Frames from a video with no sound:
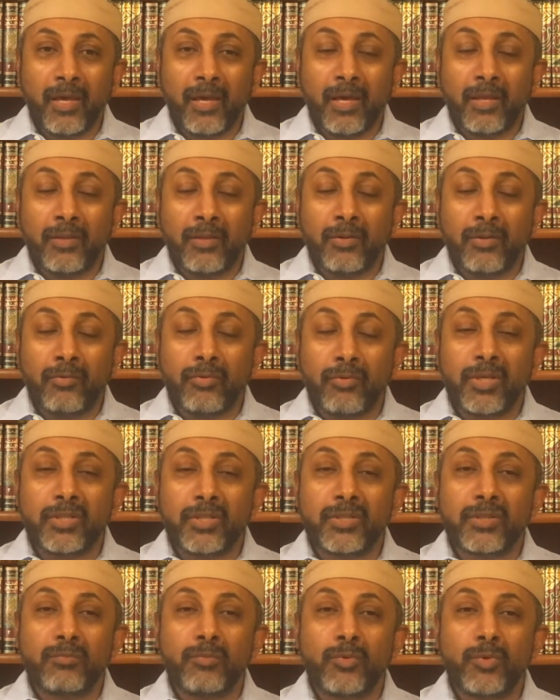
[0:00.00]
And the
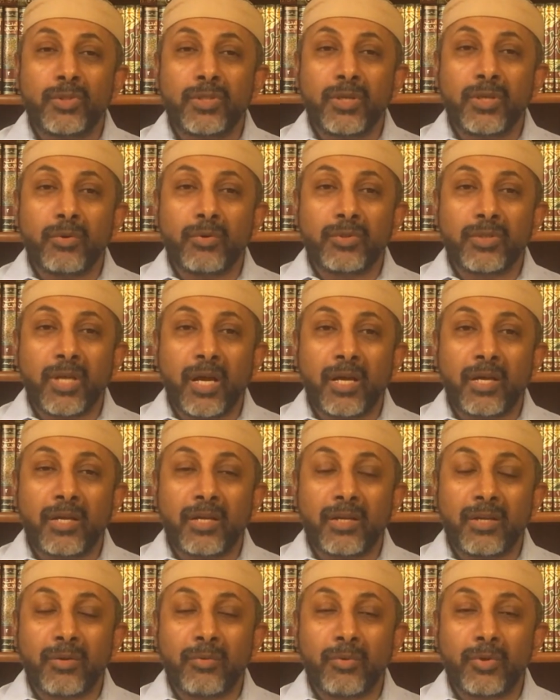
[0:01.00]
reason Musa was
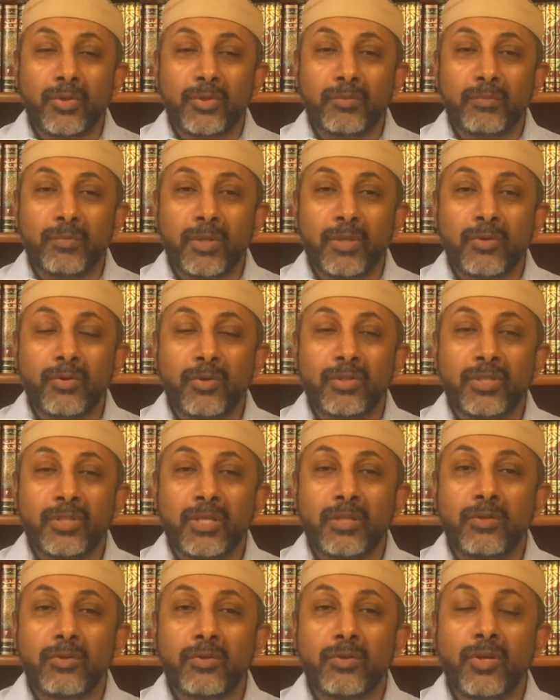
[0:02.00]
angry was because
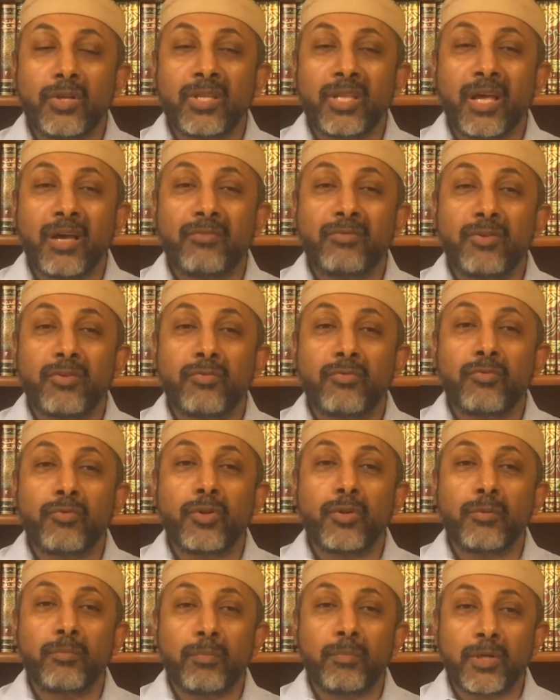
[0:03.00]
he did not have the
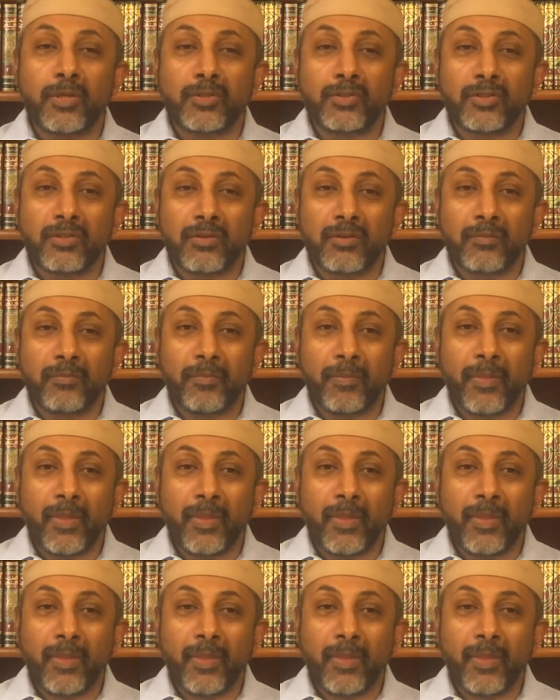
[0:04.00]
full picture.